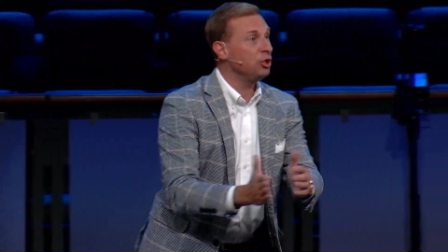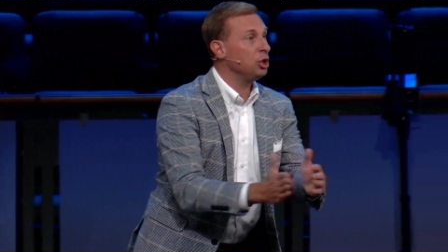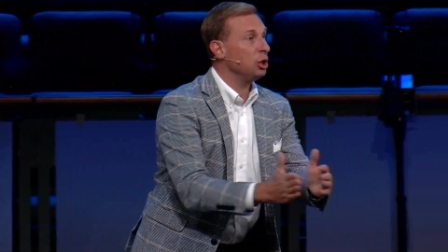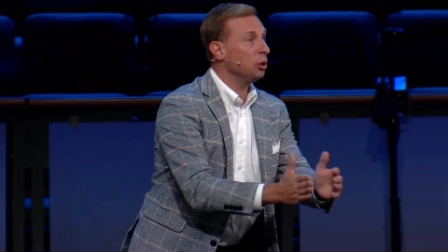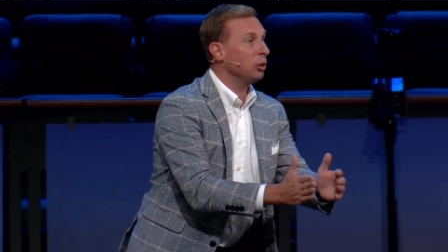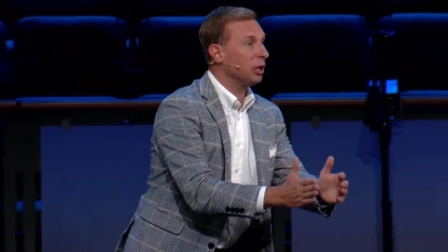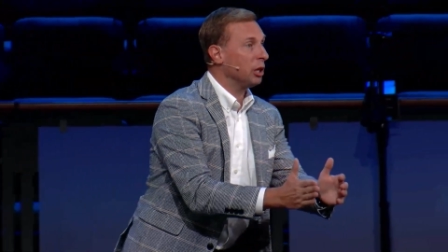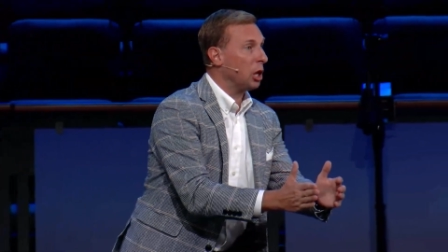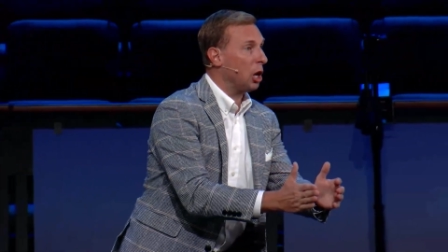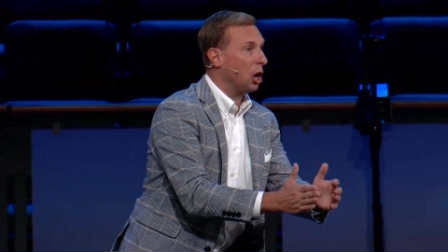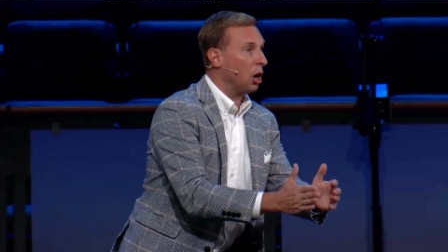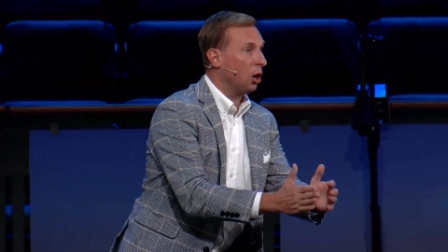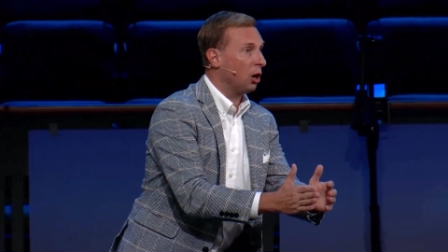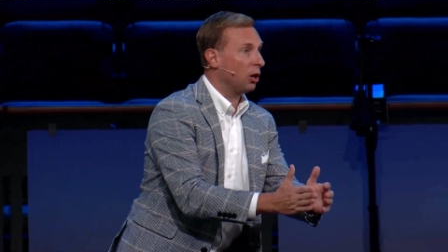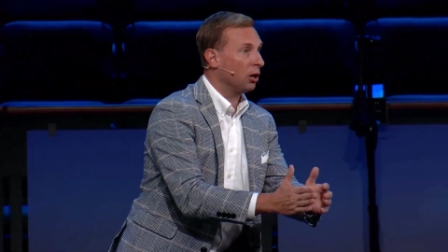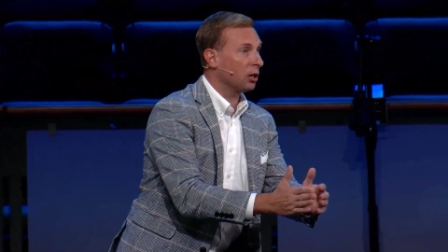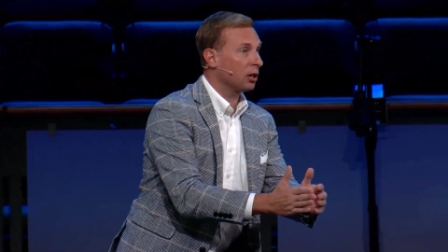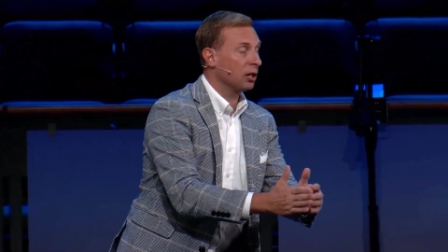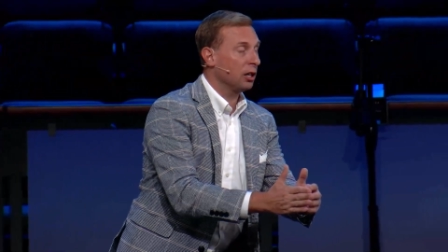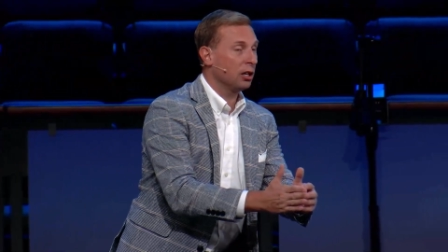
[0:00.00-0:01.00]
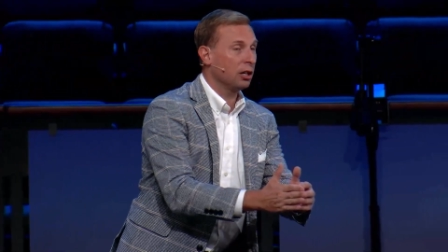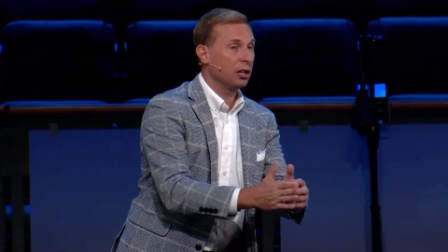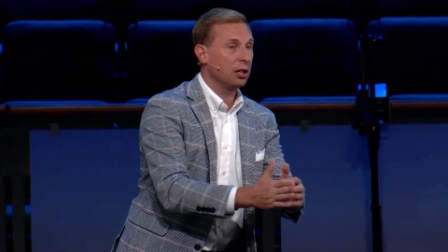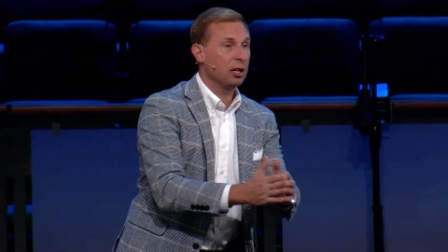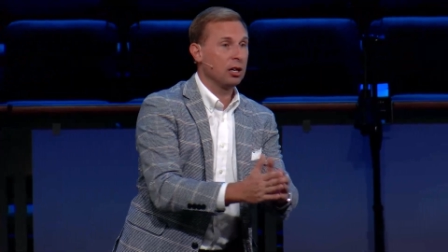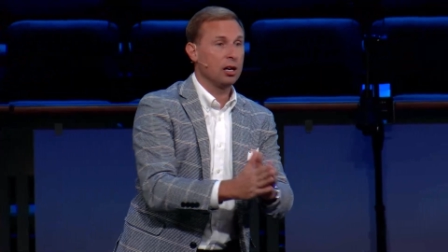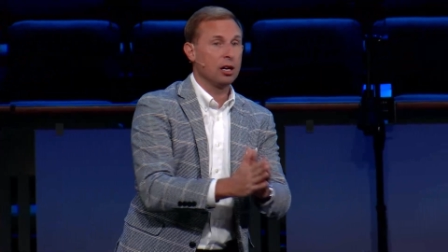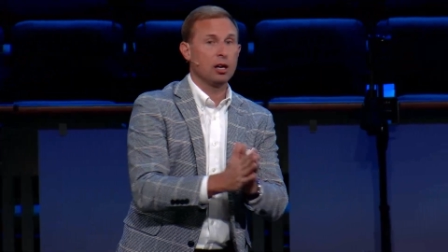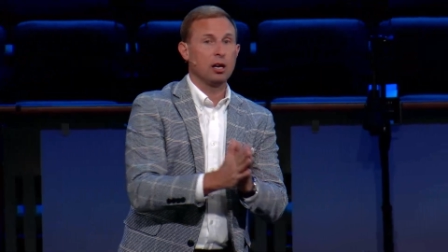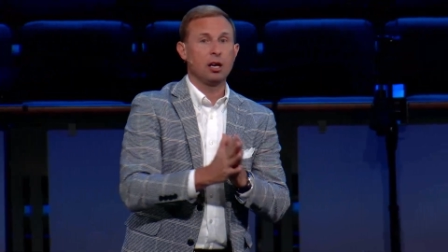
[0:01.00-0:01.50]
you along,
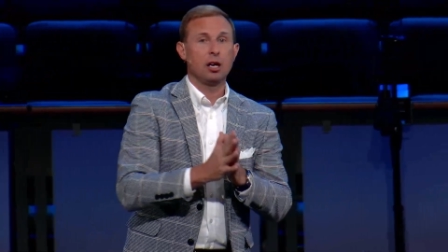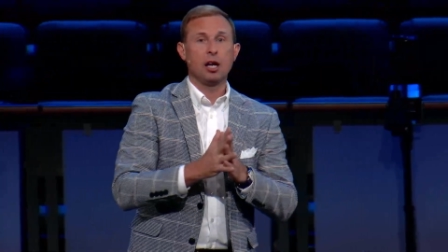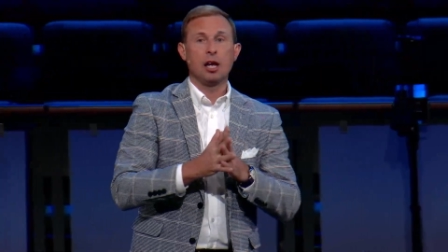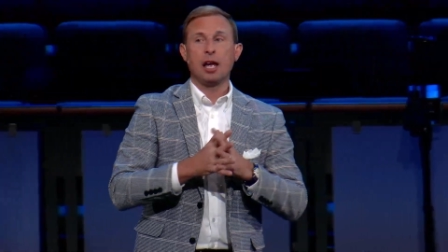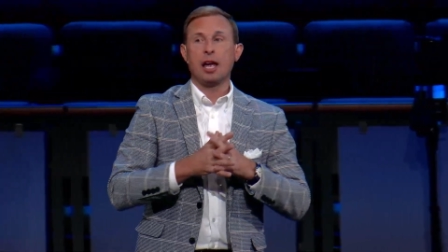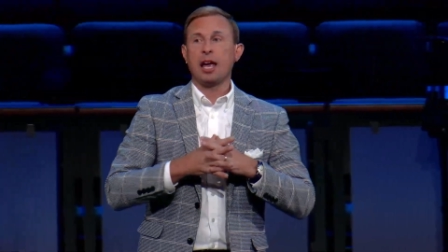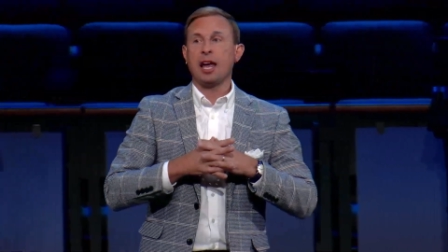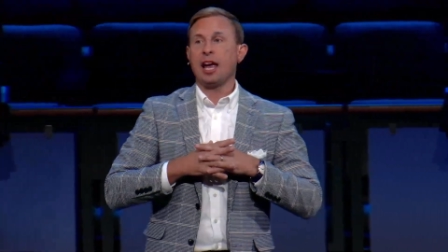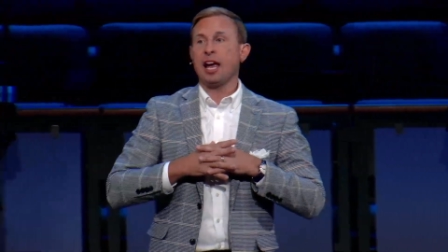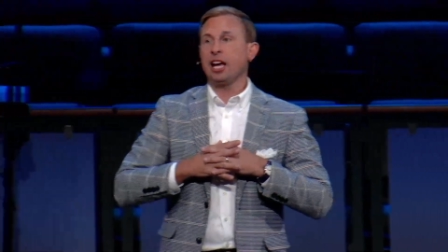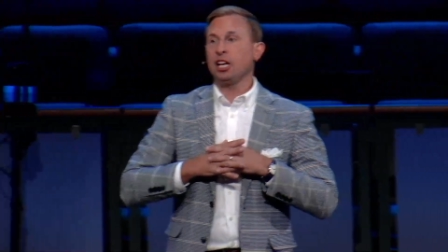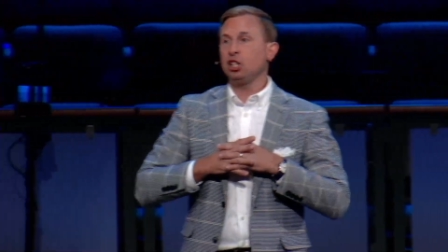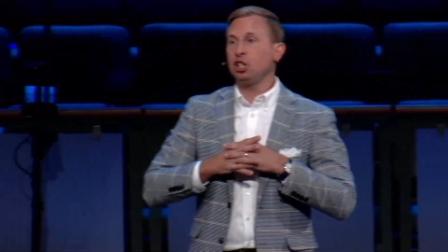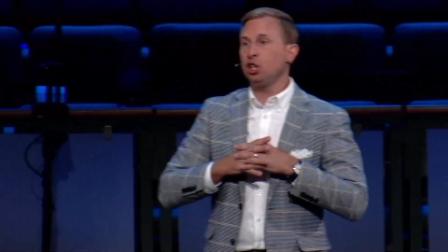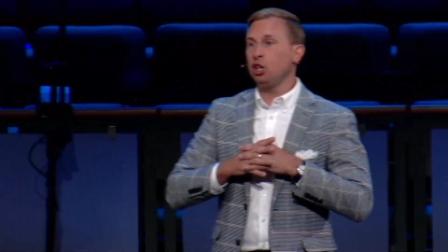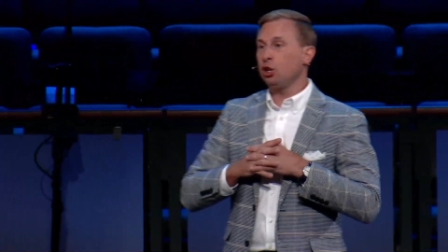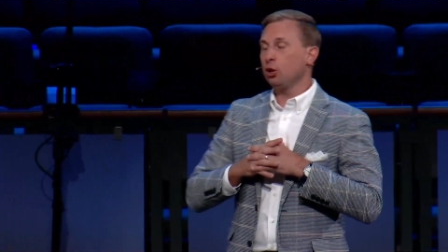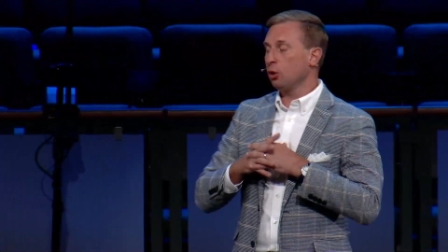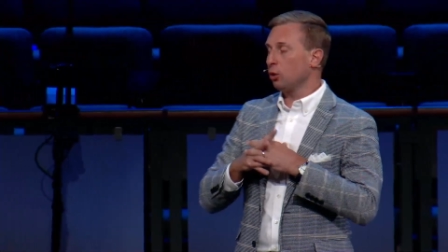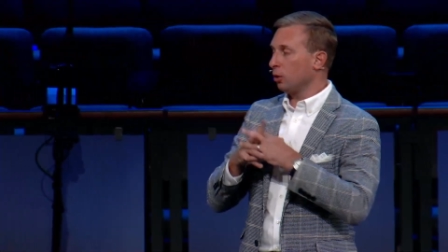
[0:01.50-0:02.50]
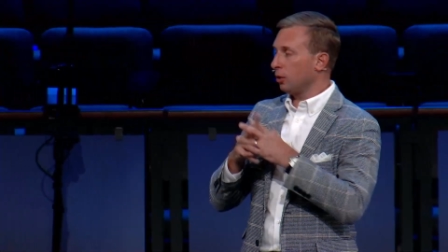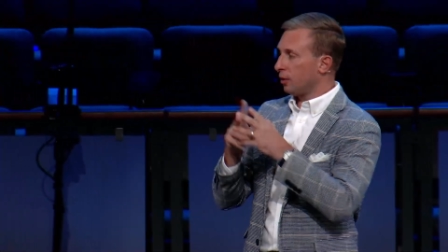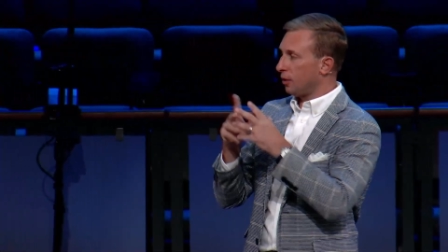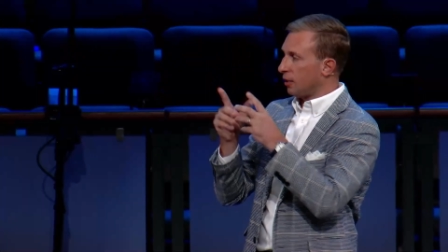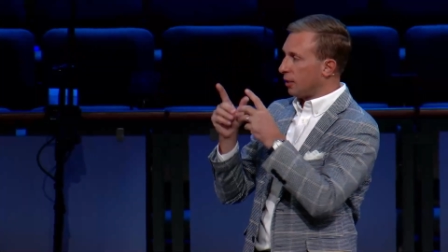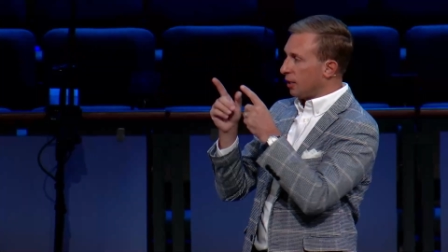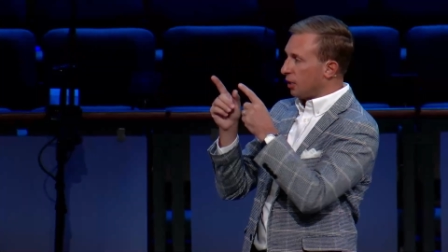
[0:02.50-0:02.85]
and you